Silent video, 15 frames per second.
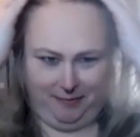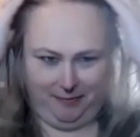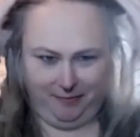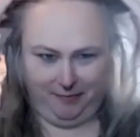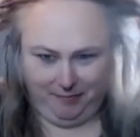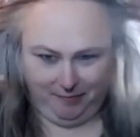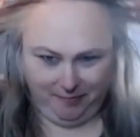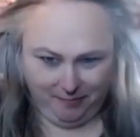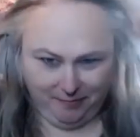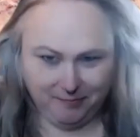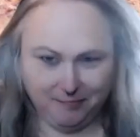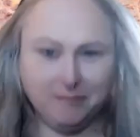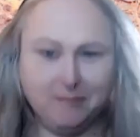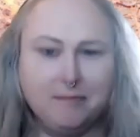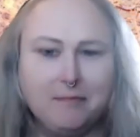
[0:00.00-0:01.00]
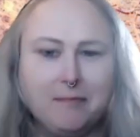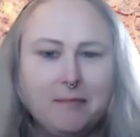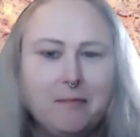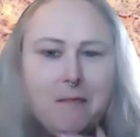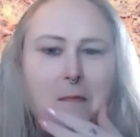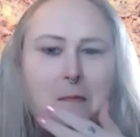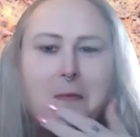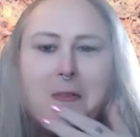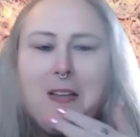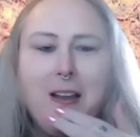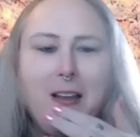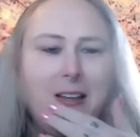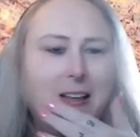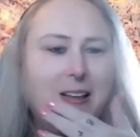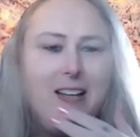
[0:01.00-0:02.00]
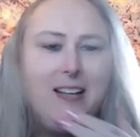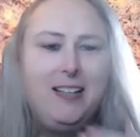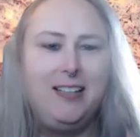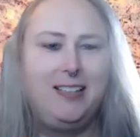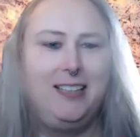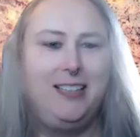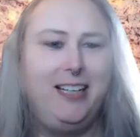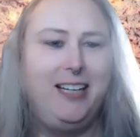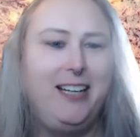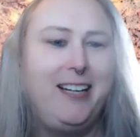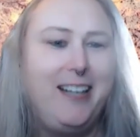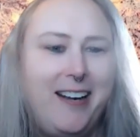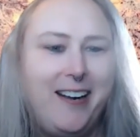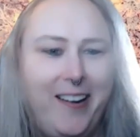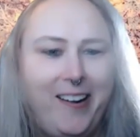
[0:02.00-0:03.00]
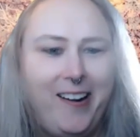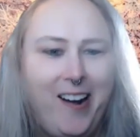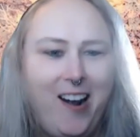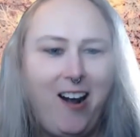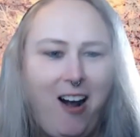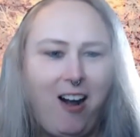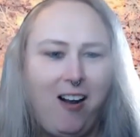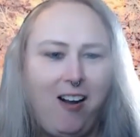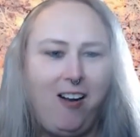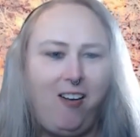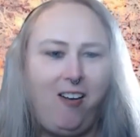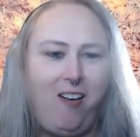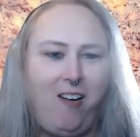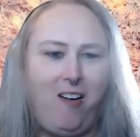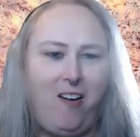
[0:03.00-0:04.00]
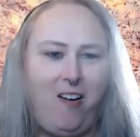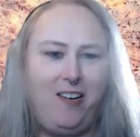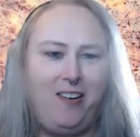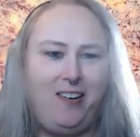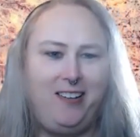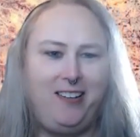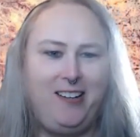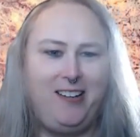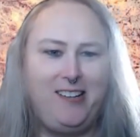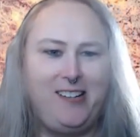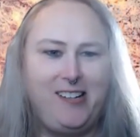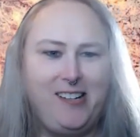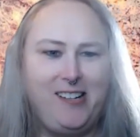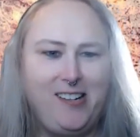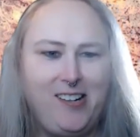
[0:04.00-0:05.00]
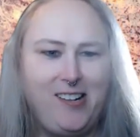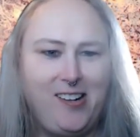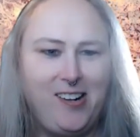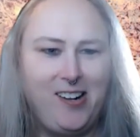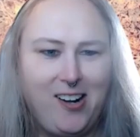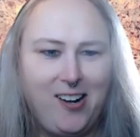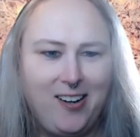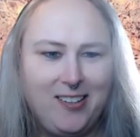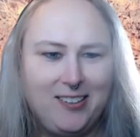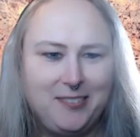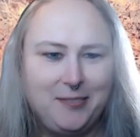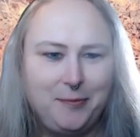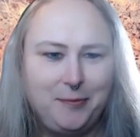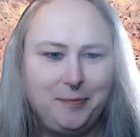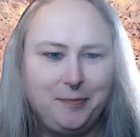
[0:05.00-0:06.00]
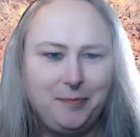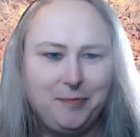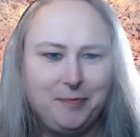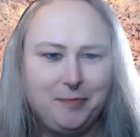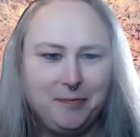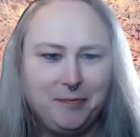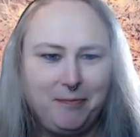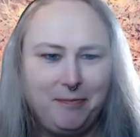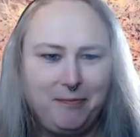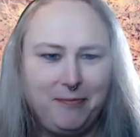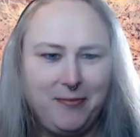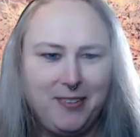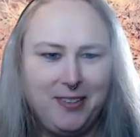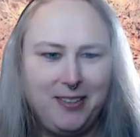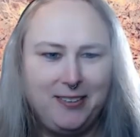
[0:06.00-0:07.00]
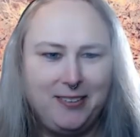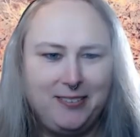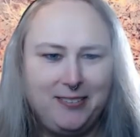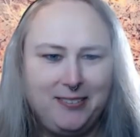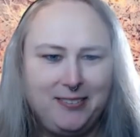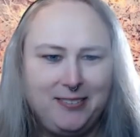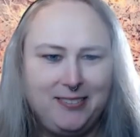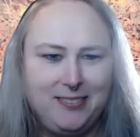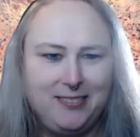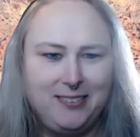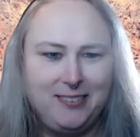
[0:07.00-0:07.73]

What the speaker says: [no speech]